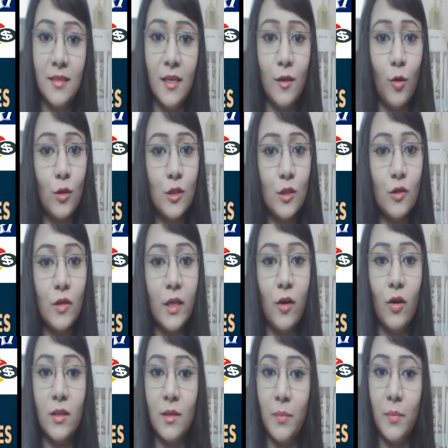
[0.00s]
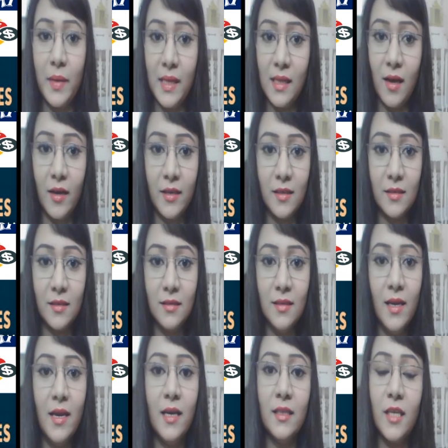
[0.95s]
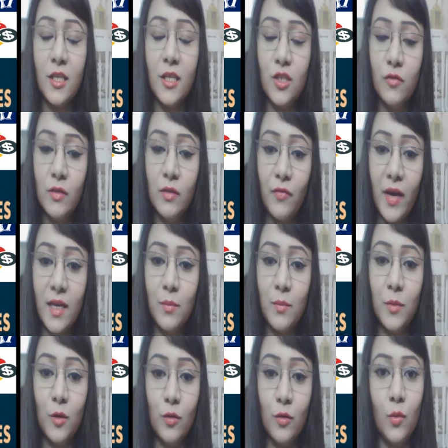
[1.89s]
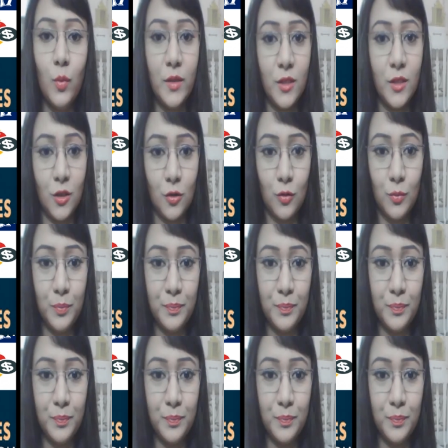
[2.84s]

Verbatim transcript: and also click on the bell icon that you will find below the video.